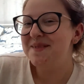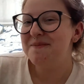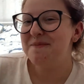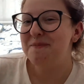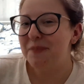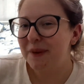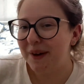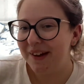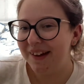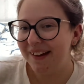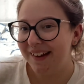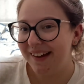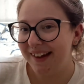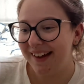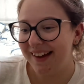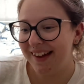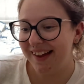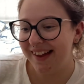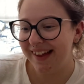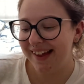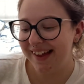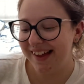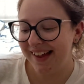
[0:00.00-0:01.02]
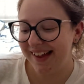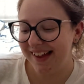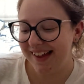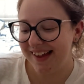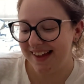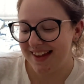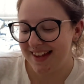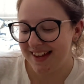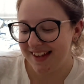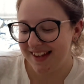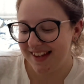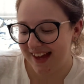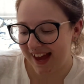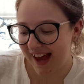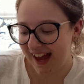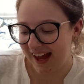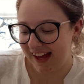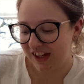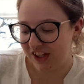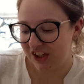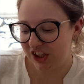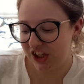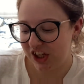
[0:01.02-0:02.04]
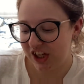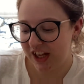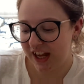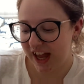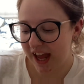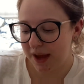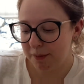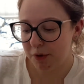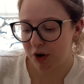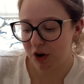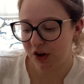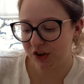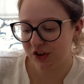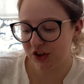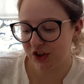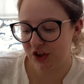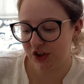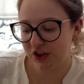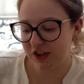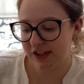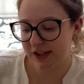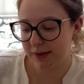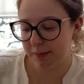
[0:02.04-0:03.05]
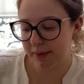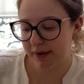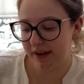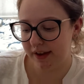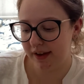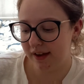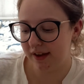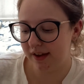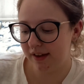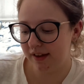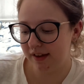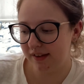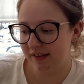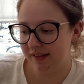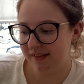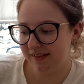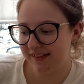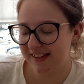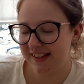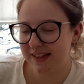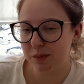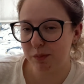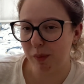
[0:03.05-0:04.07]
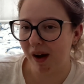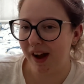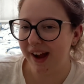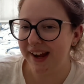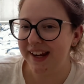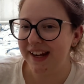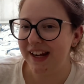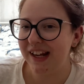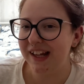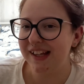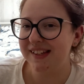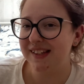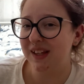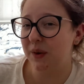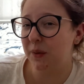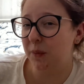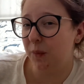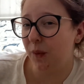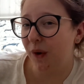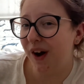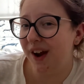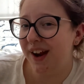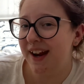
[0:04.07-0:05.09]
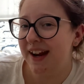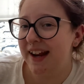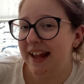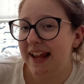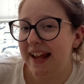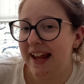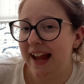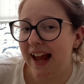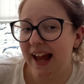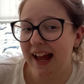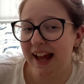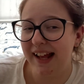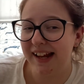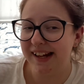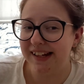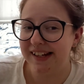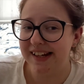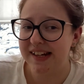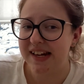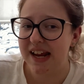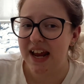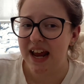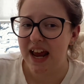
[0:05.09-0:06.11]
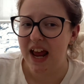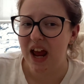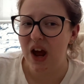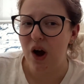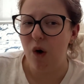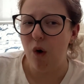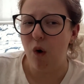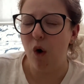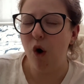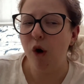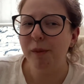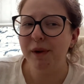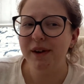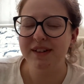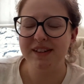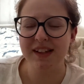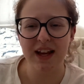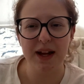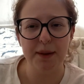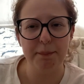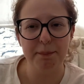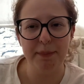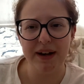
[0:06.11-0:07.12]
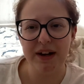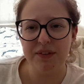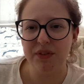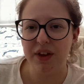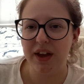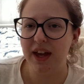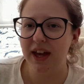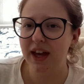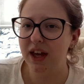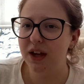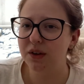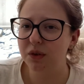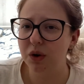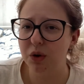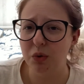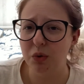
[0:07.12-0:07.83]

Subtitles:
But yeah, she came across as just a bit spineless and whiny and almost like a bit of a hero